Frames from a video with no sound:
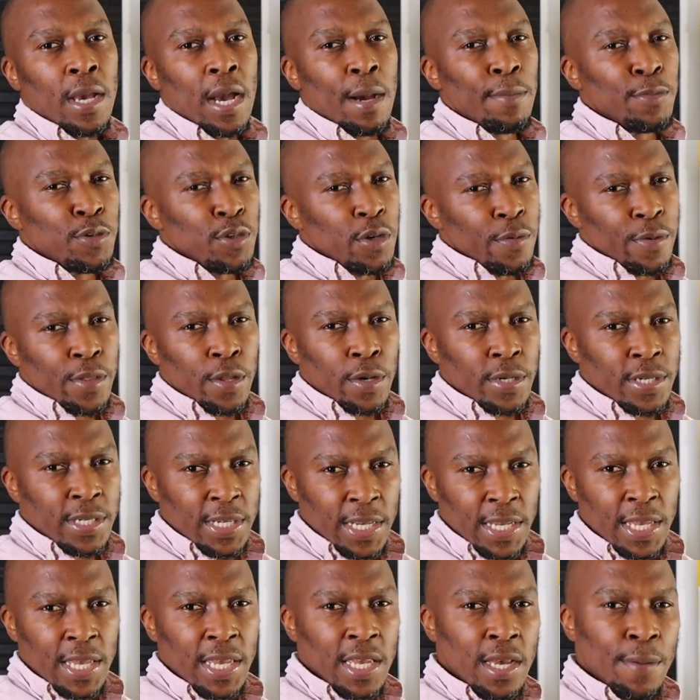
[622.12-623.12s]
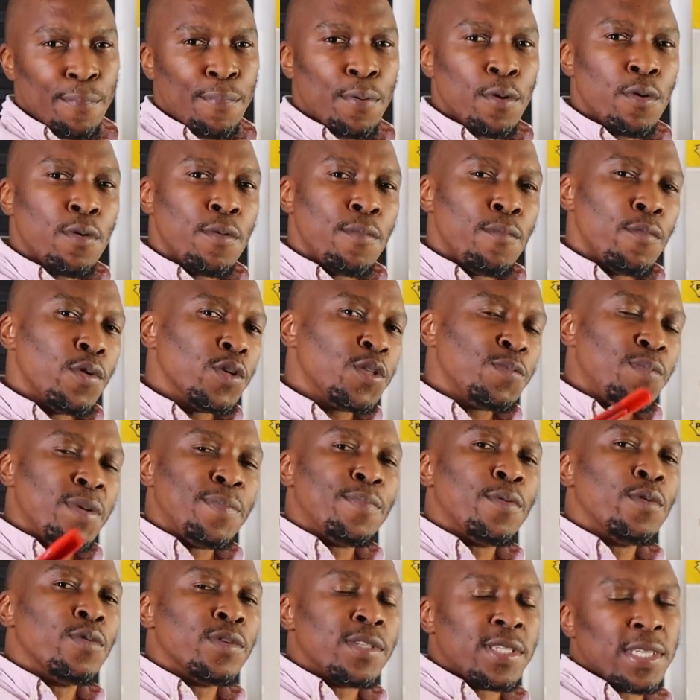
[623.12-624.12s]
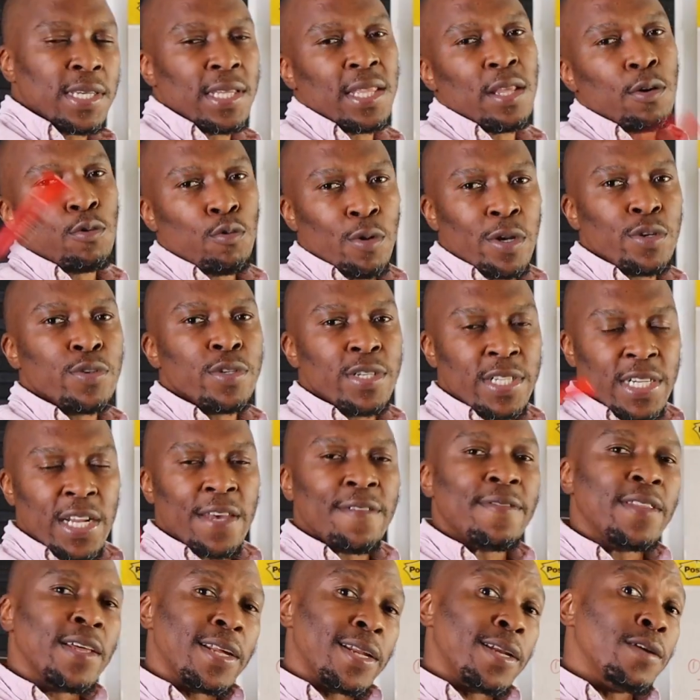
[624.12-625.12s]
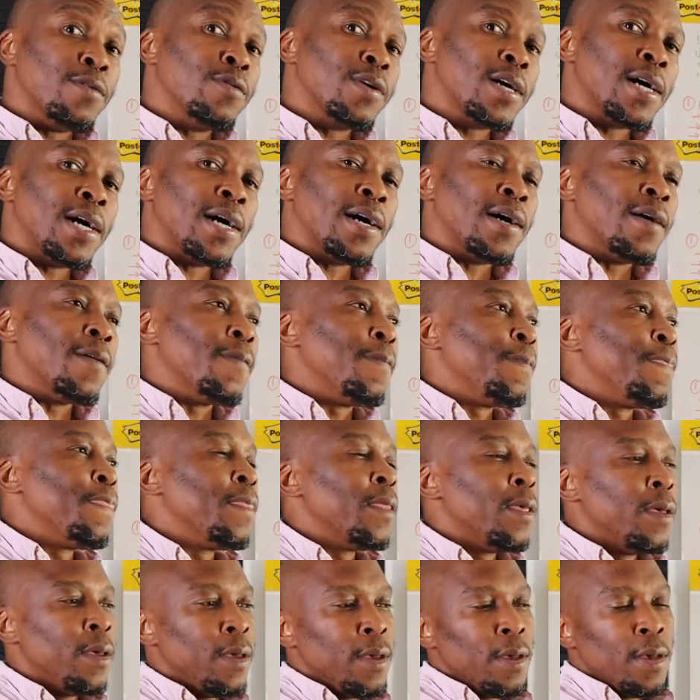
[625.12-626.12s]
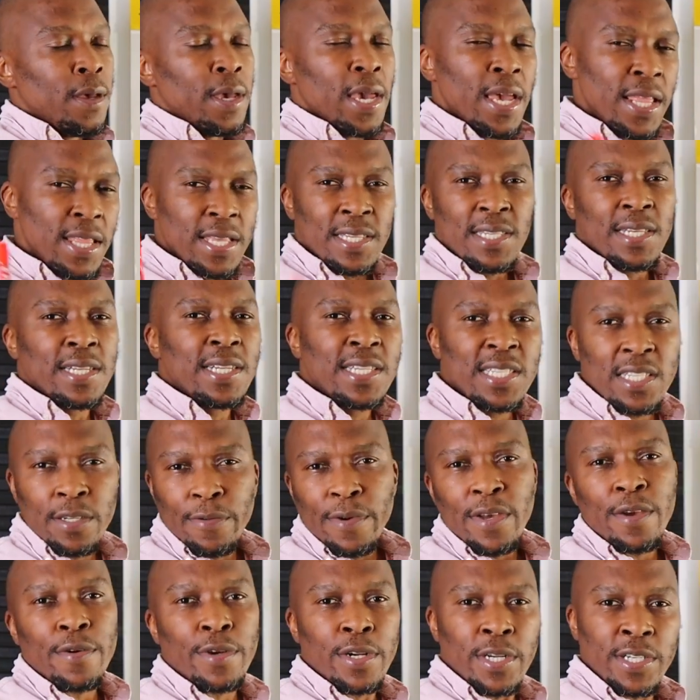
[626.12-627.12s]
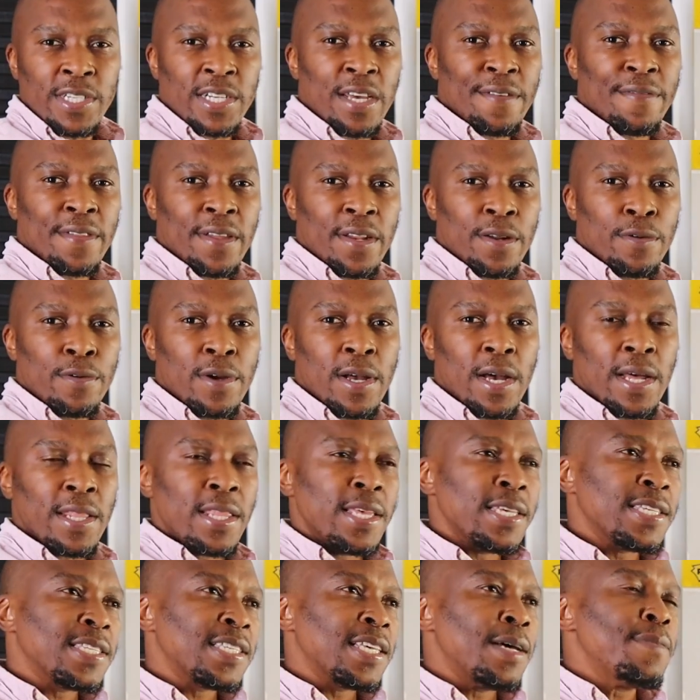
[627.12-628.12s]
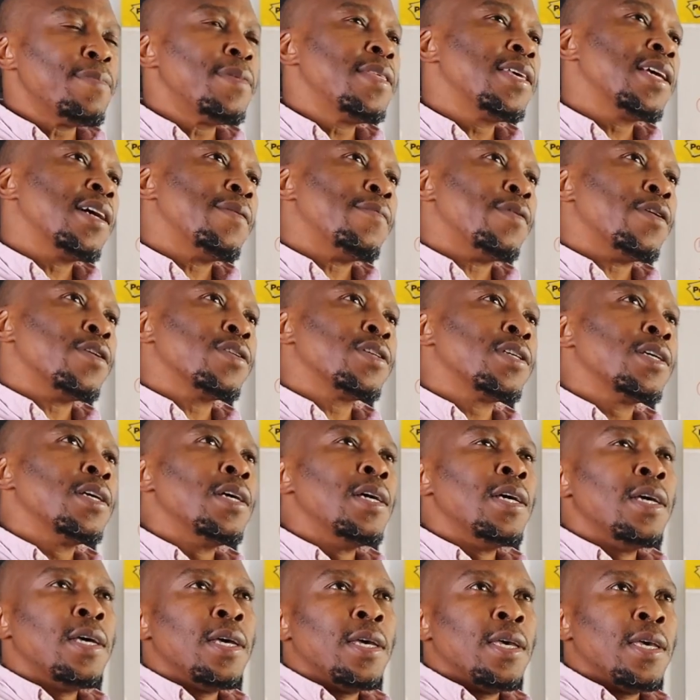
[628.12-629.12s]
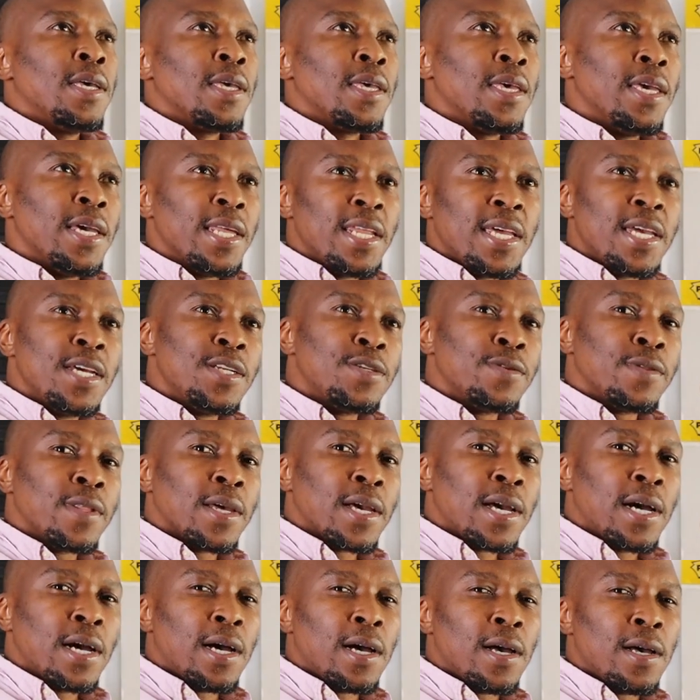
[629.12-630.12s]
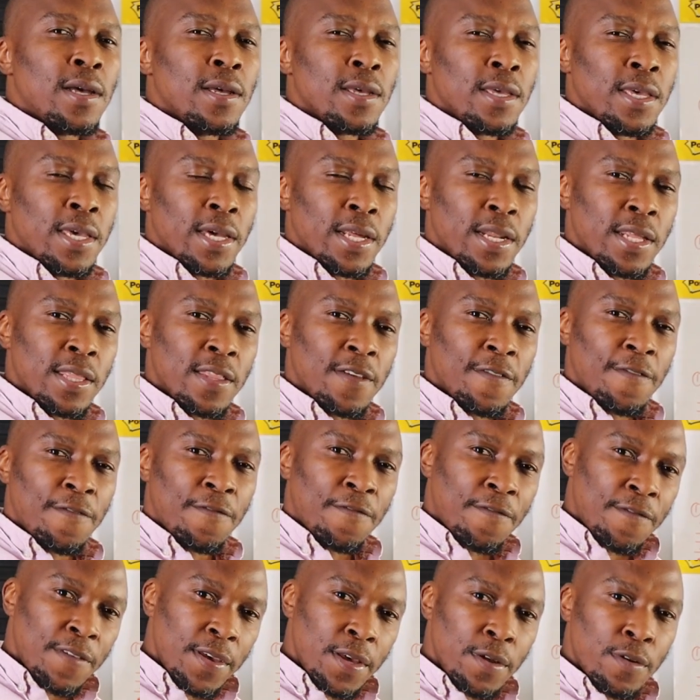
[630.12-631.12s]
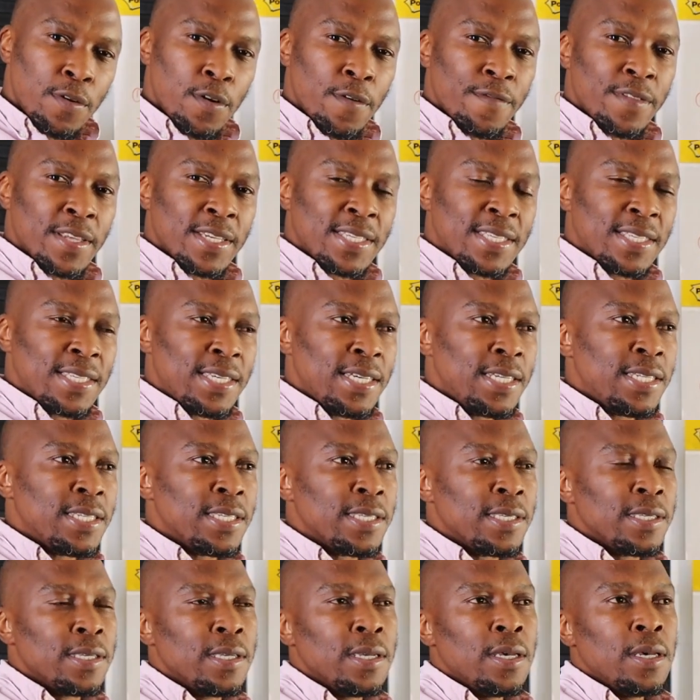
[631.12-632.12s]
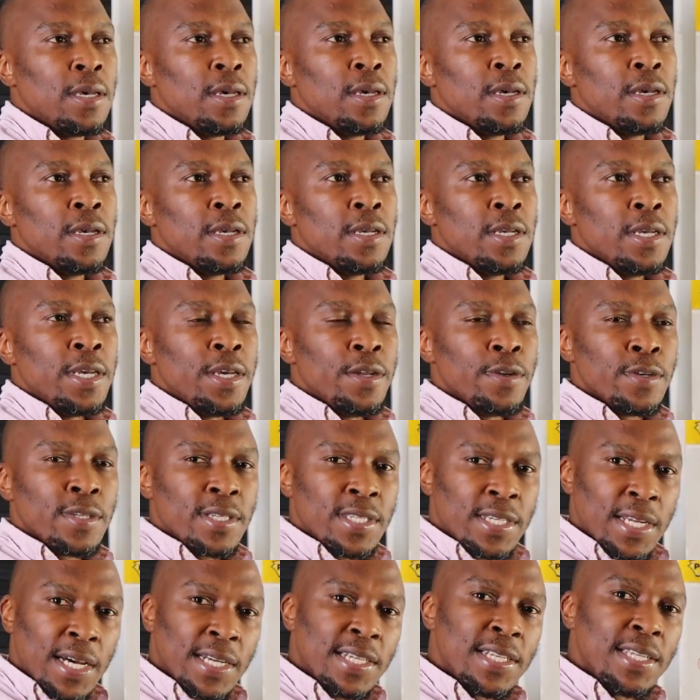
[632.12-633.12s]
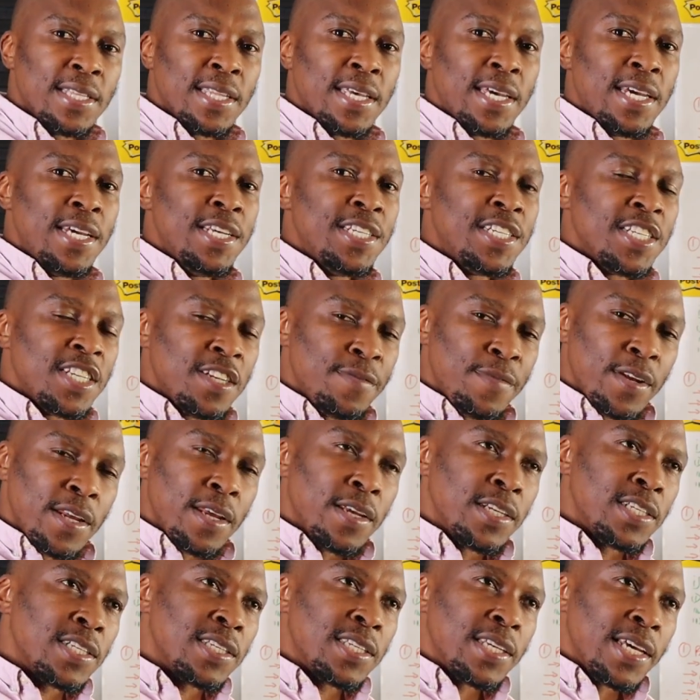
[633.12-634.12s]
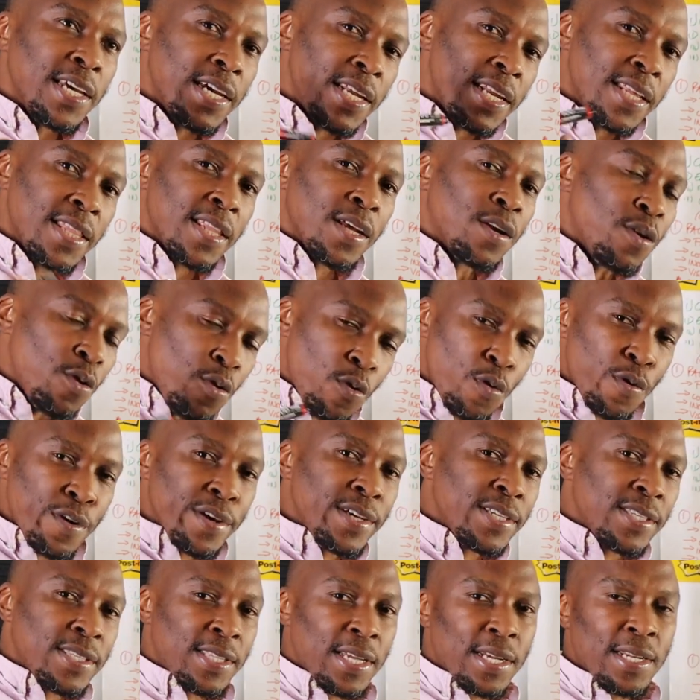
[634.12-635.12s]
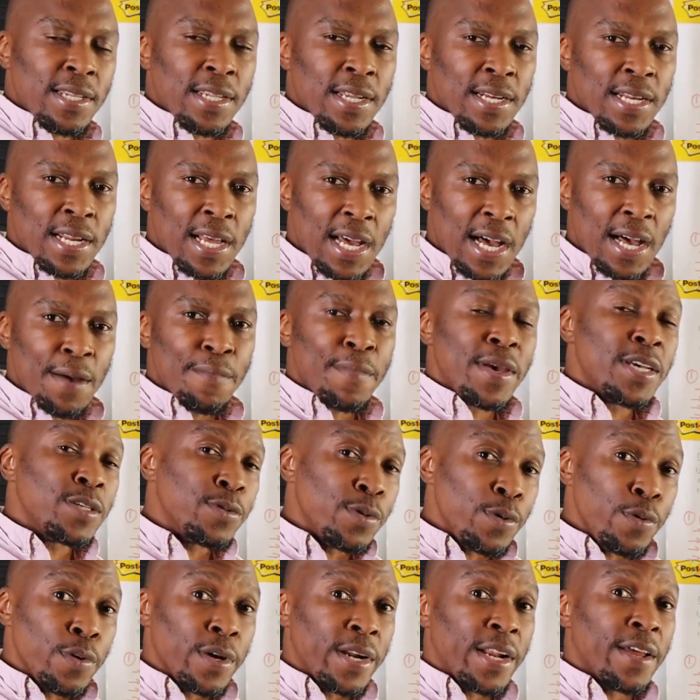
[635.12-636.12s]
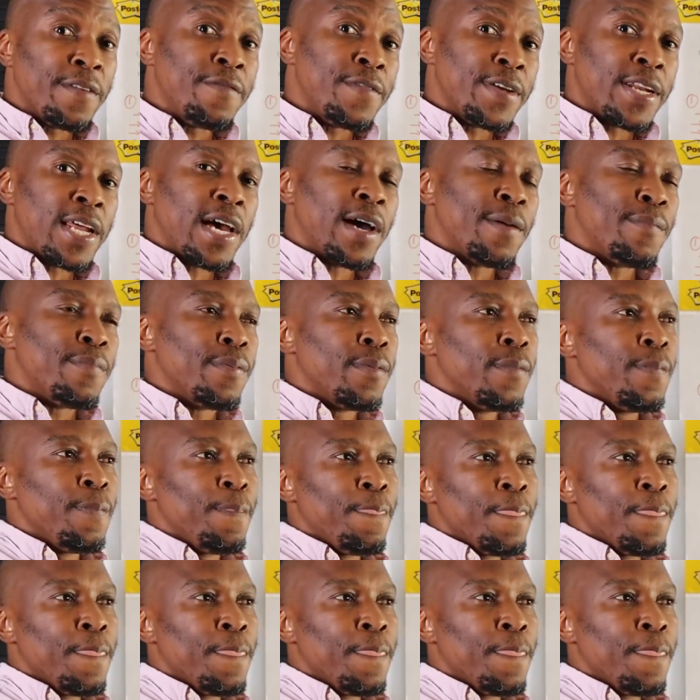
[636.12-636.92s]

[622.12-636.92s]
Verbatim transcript: I'm sure without taking a poll, most people would say they would want to drive the real car. And there's a reason why you want to drive the real car. There's something about getting into the car, getting the feel of the seats, you know, starting the engine, just hearing the noise that that car makes when you rev it up,